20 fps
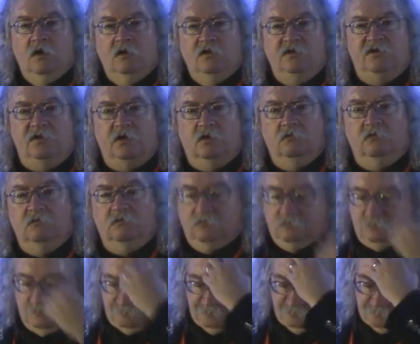So
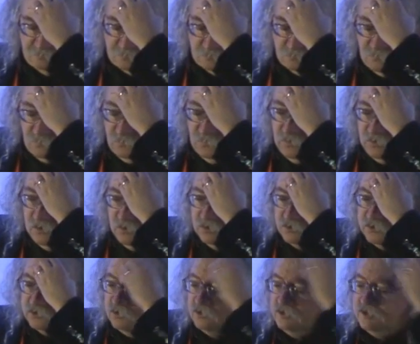
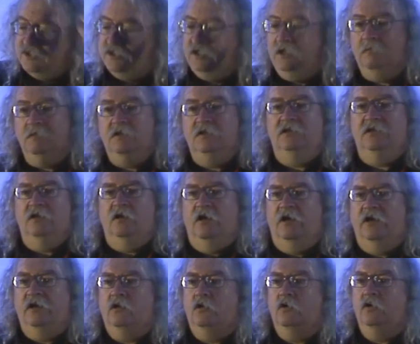George Siemens and
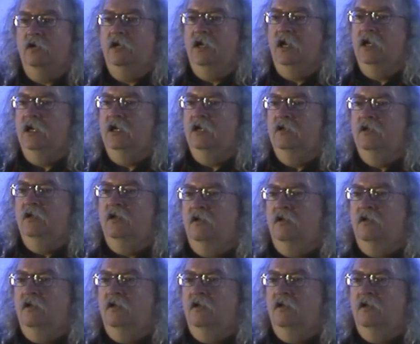I created